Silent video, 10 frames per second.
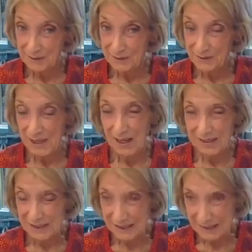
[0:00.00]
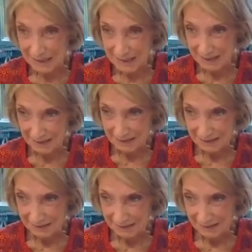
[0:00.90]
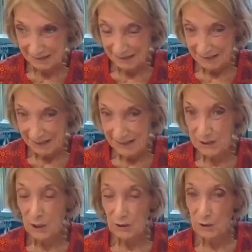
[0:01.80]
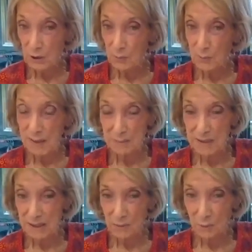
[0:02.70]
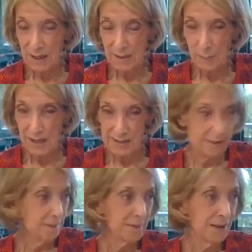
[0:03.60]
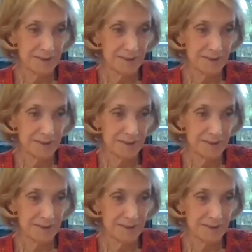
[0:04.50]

handle, I'll eat, as long as you don't make me ride a bike.